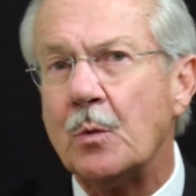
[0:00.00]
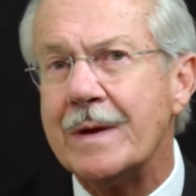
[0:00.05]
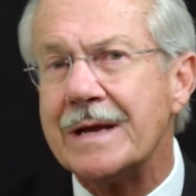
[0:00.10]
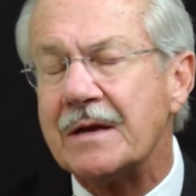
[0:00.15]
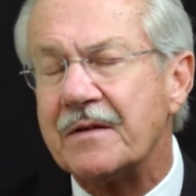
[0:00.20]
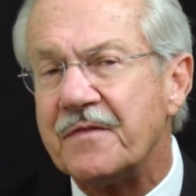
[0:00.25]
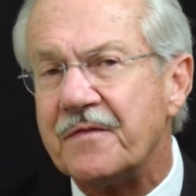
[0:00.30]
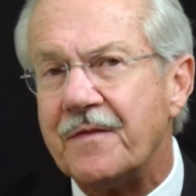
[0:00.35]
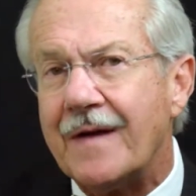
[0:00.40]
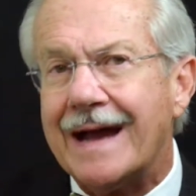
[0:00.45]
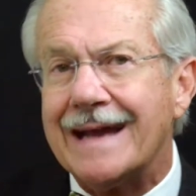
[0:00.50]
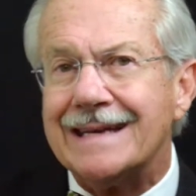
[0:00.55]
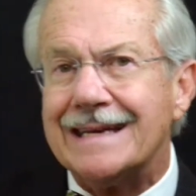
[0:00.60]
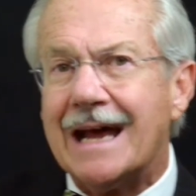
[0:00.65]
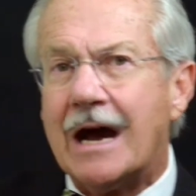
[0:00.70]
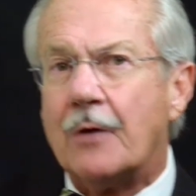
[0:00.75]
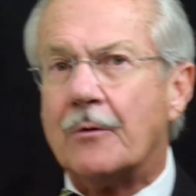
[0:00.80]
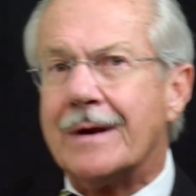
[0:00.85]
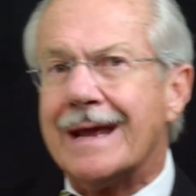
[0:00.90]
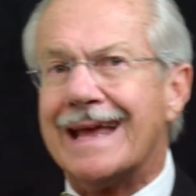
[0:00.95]
we can find
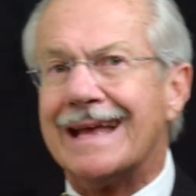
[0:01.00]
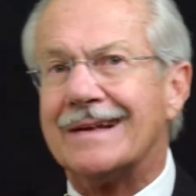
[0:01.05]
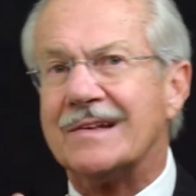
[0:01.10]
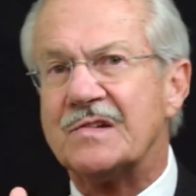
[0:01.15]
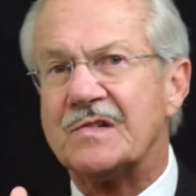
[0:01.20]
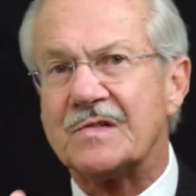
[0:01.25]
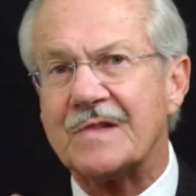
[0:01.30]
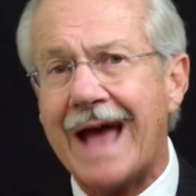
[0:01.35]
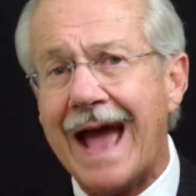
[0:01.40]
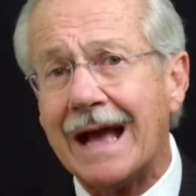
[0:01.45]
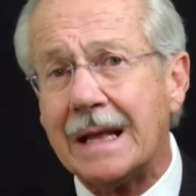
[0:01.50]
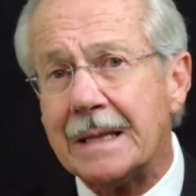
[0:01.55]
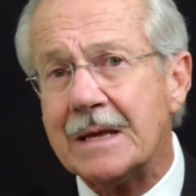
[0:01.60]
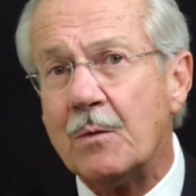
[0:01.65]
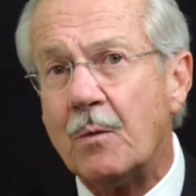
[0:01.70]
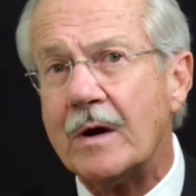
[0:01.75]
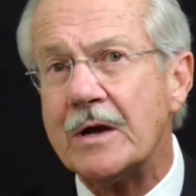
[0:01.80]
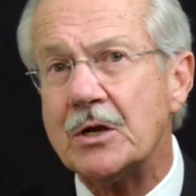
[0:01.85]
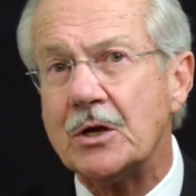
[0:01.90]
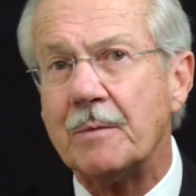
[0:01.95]
out exactly
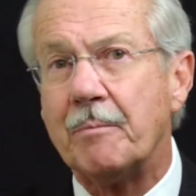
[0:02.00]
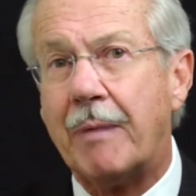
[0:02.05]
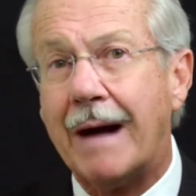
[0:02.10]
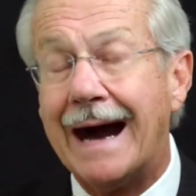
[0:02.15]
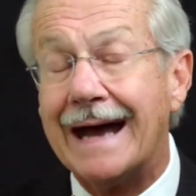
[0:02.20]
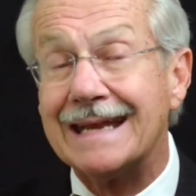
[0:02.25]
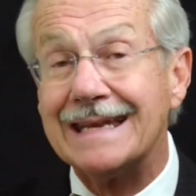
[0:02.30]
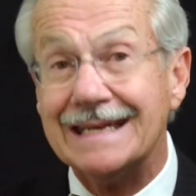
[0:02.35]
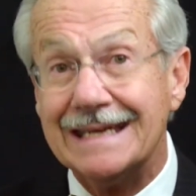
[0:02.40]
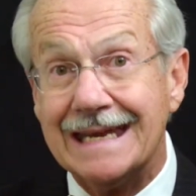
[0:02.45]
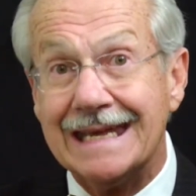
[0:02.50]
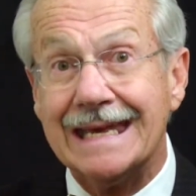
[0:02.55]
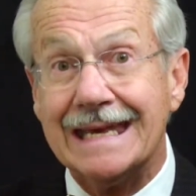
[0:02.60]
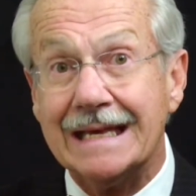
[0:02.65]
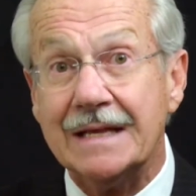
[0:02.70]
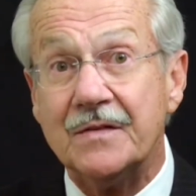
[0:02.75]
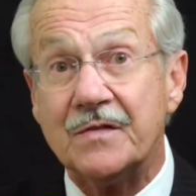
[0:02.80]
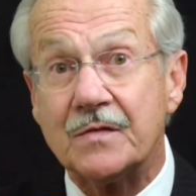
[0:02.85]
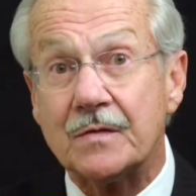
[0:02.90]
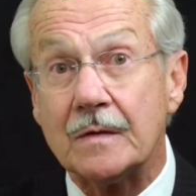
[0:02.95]
what your body
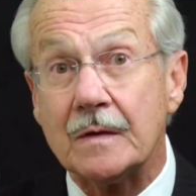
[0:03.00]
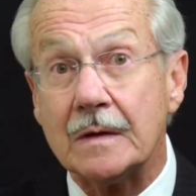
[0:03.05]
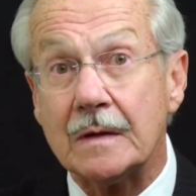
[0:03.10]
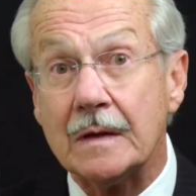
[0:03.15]
needs